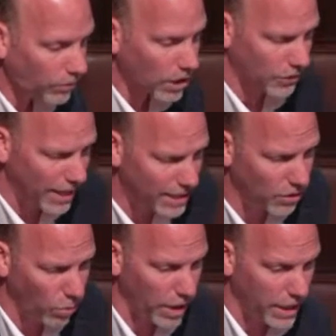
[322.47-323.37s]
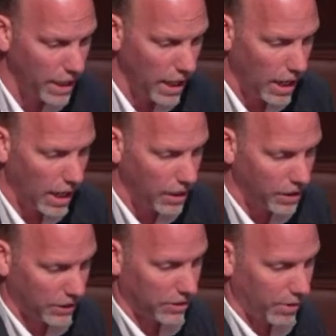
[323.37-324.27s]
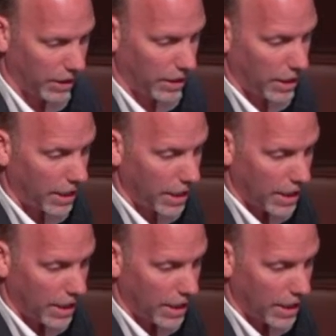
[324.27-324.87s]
So that's the way this is being done.